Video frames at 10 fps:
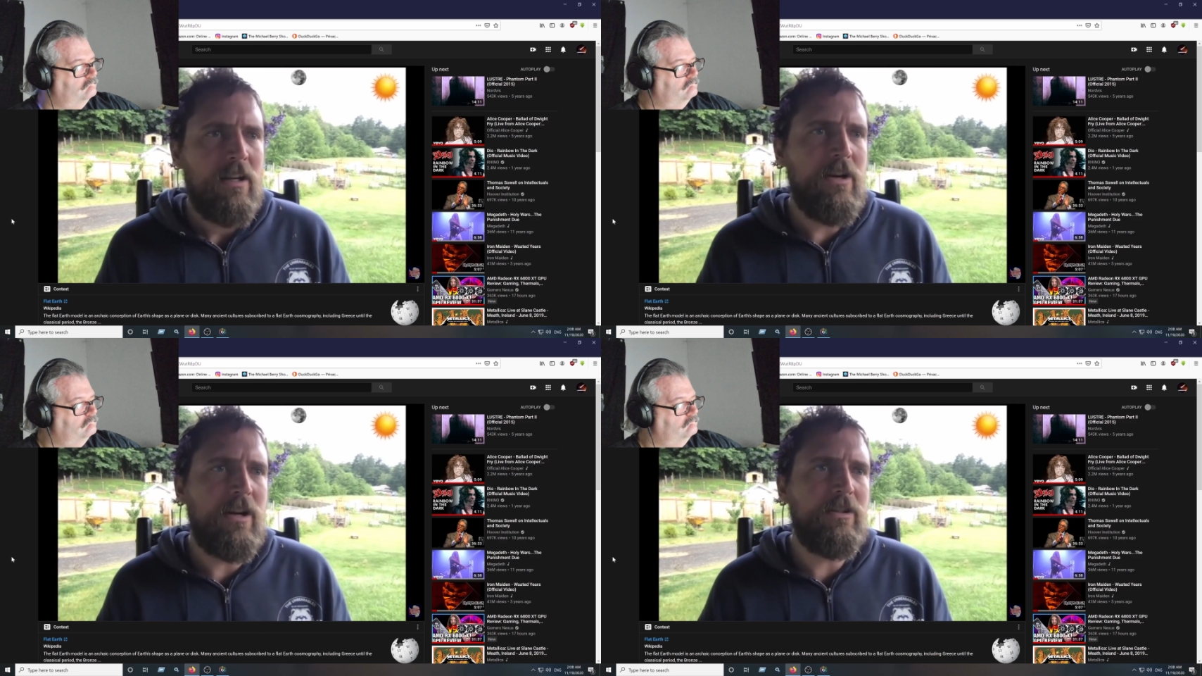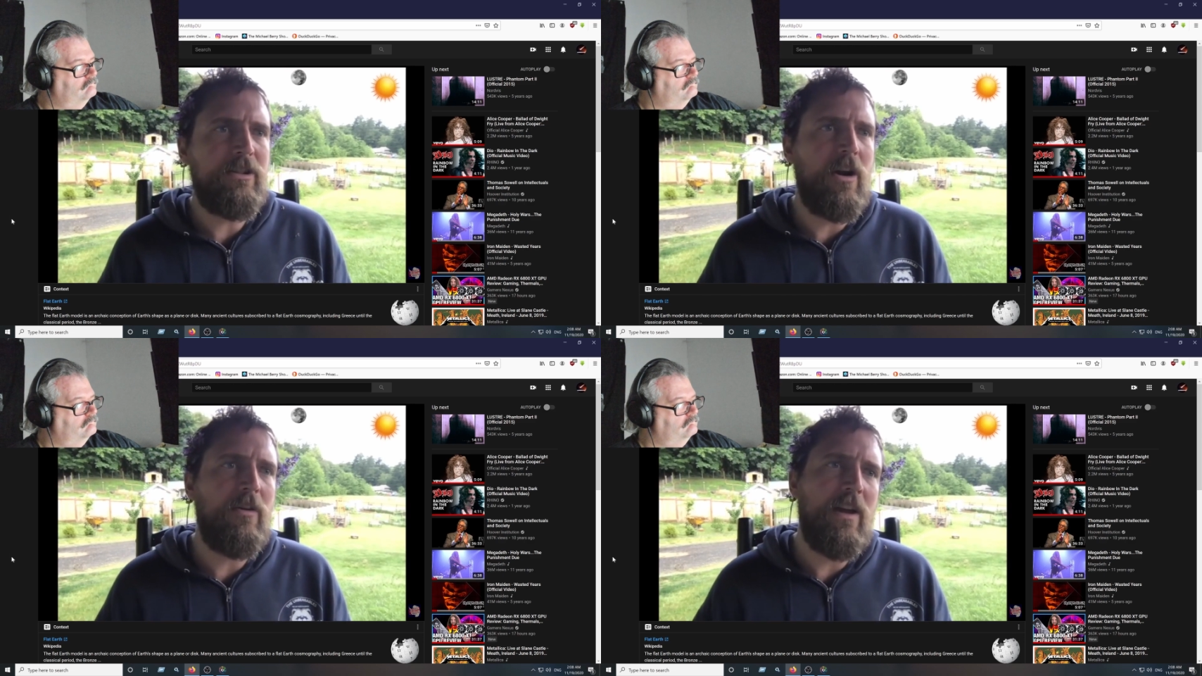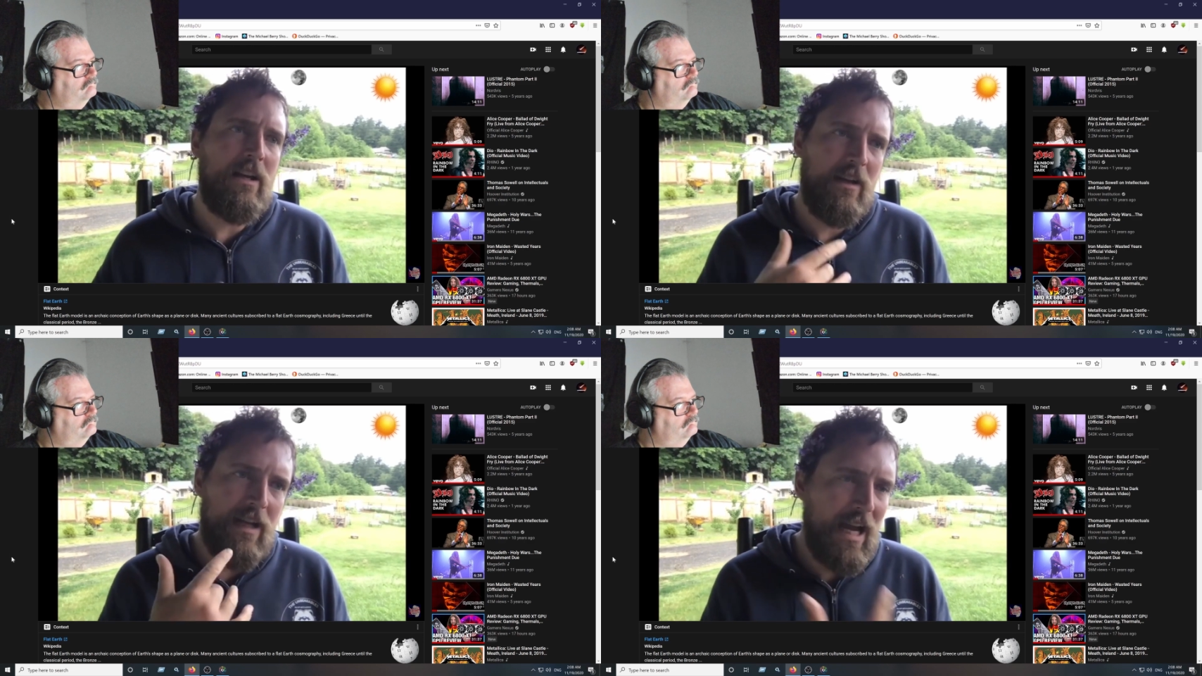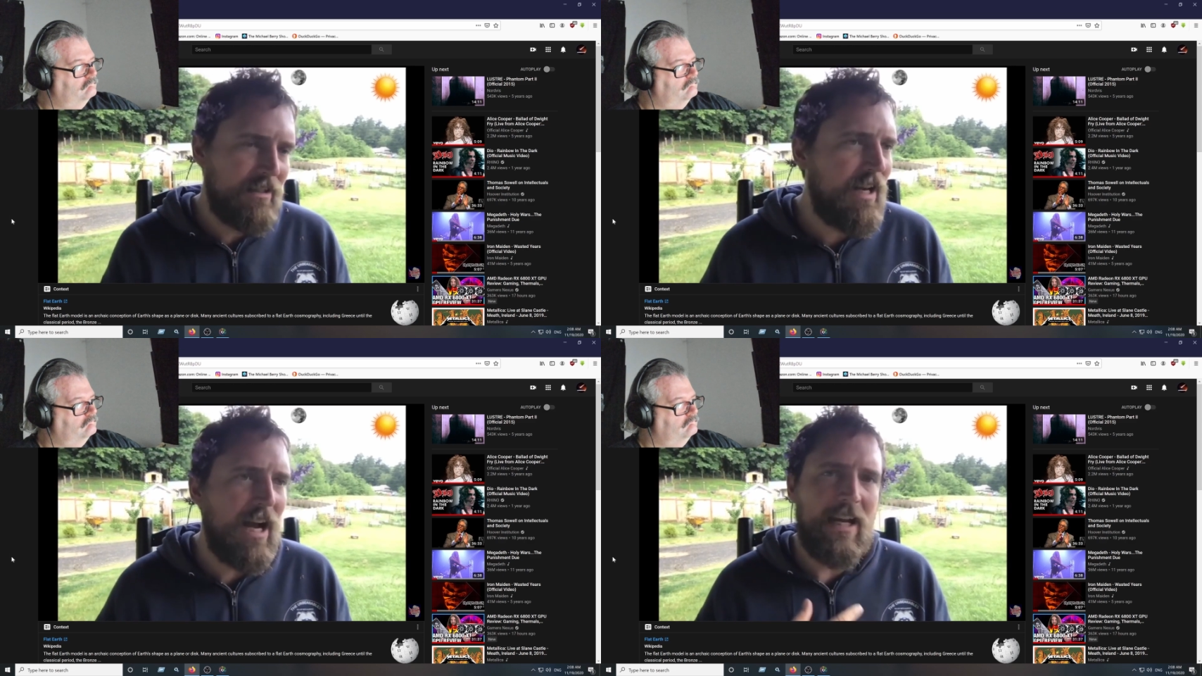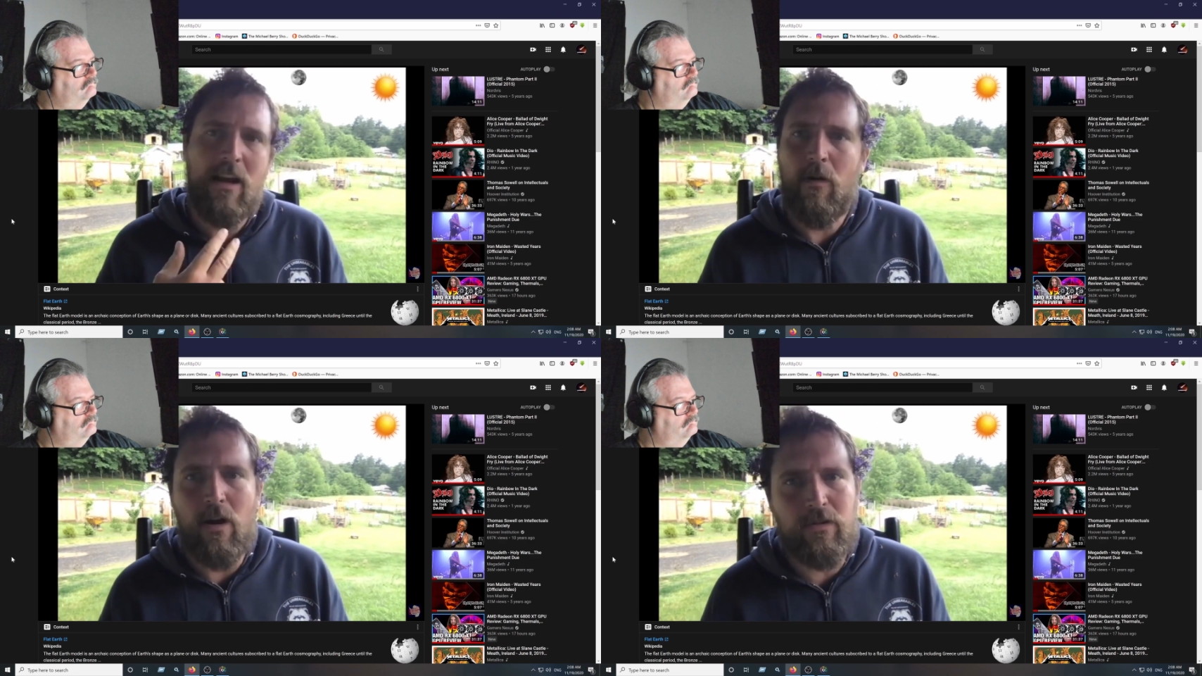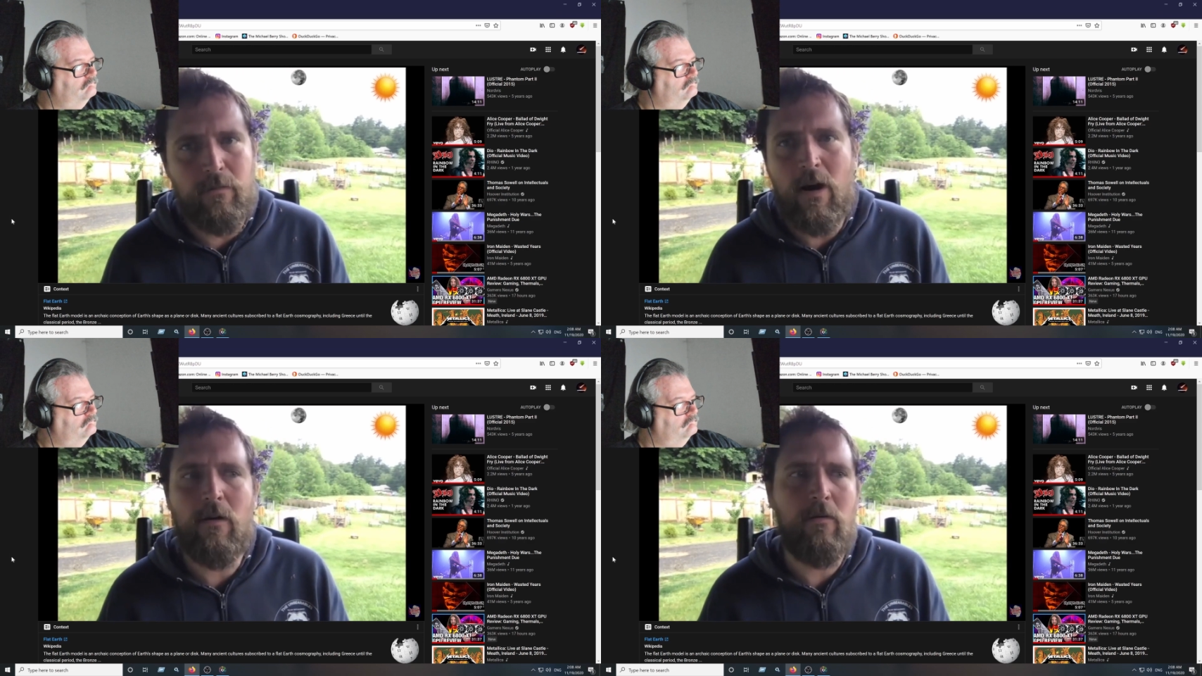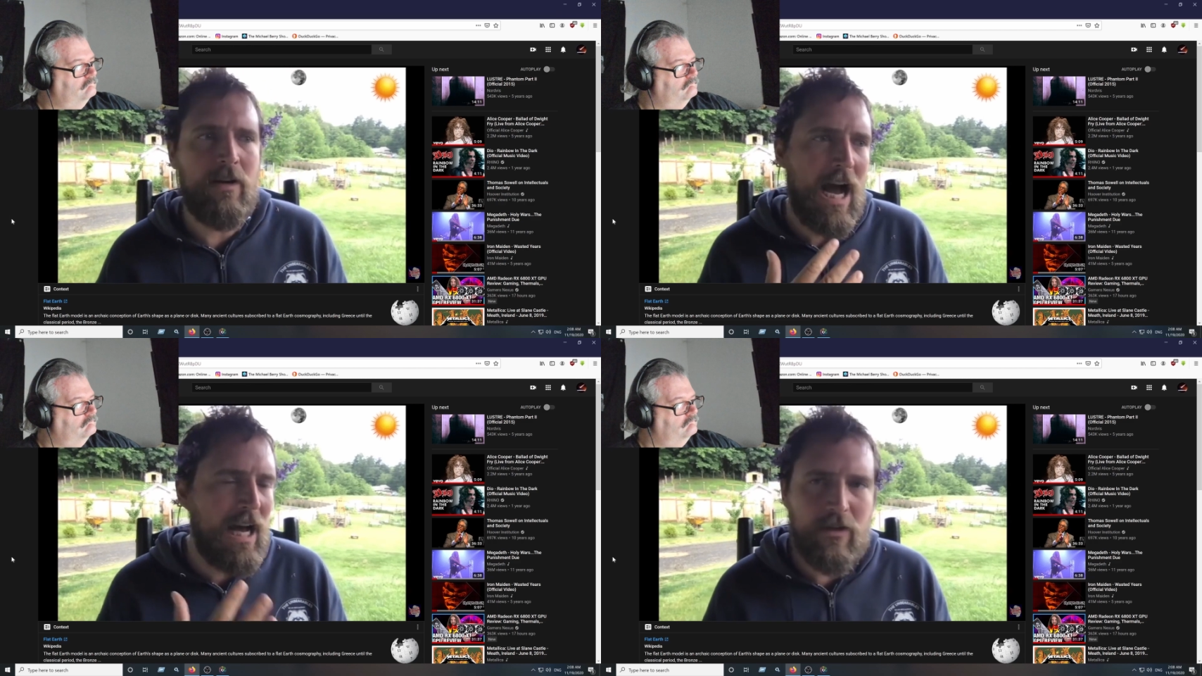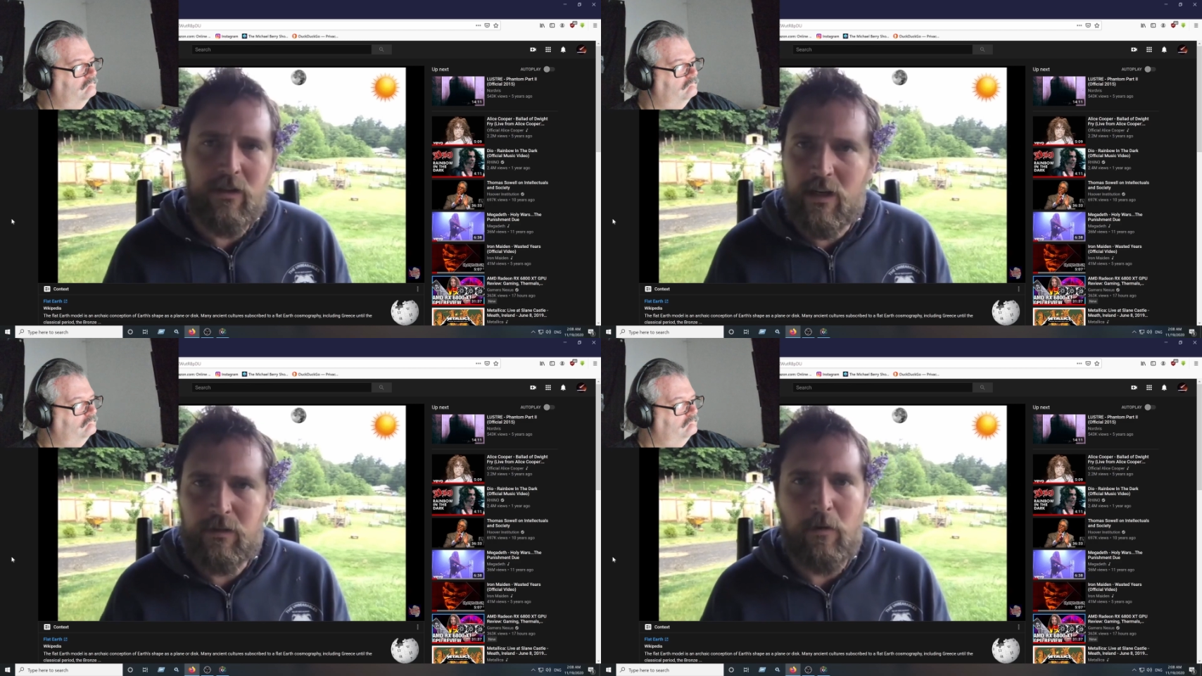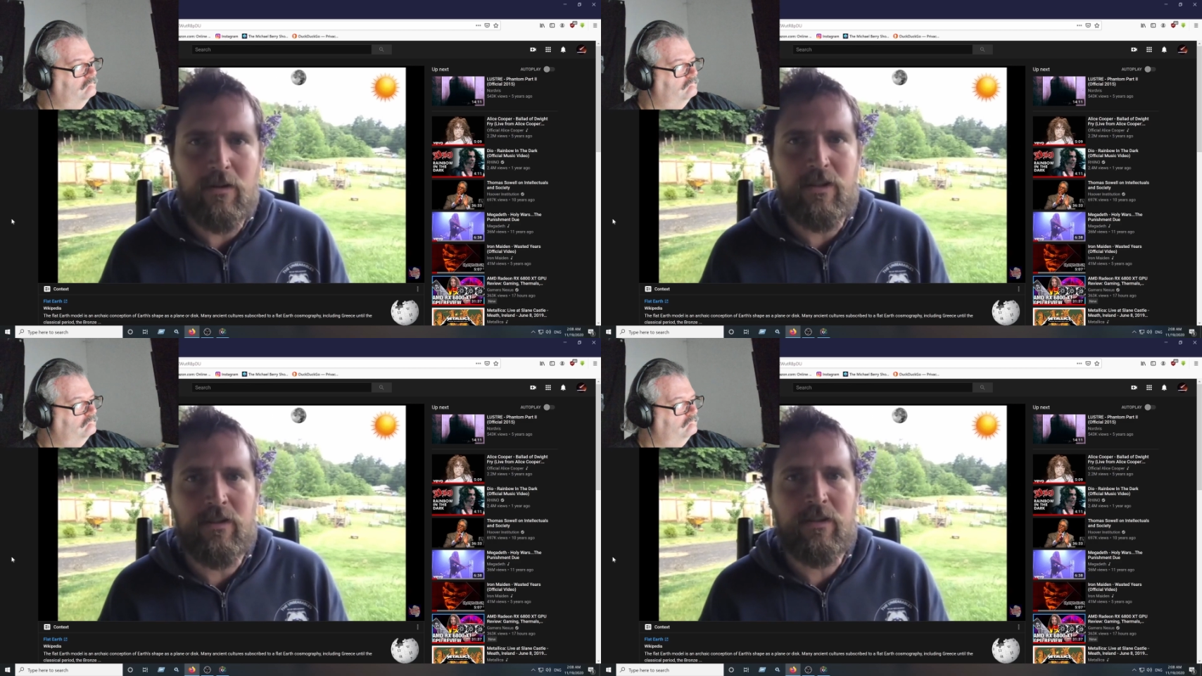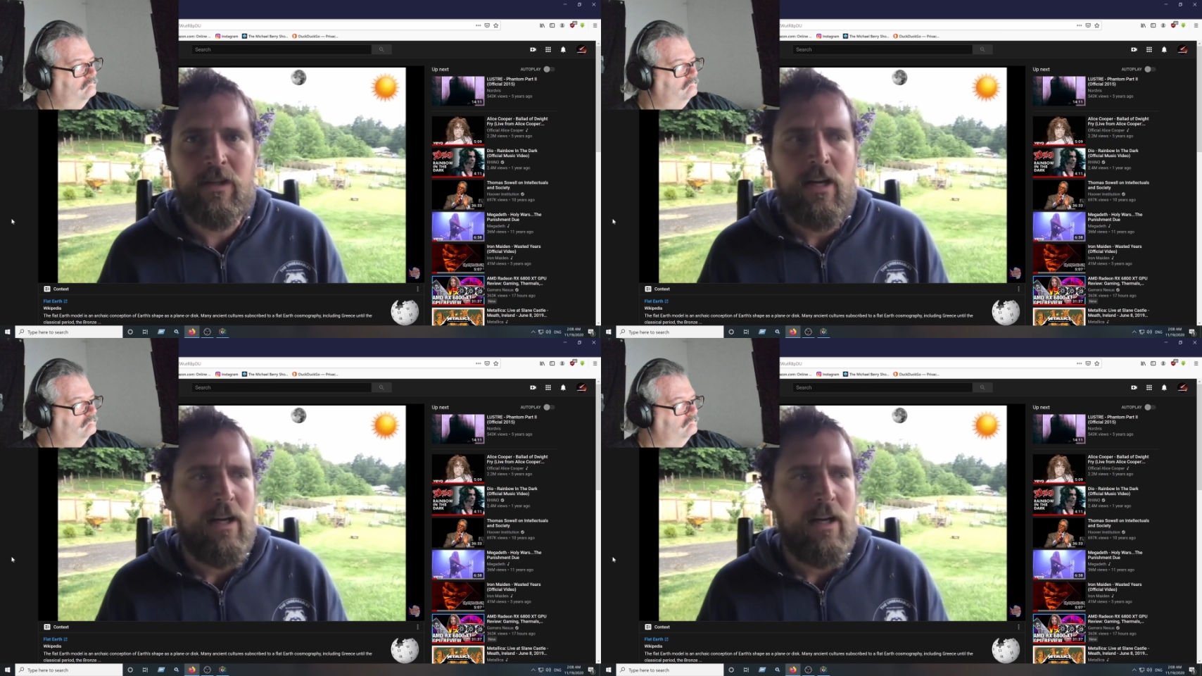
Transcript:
Speaker 1: You can show that Nagasaki, Hiroshima were not nuclear explosions.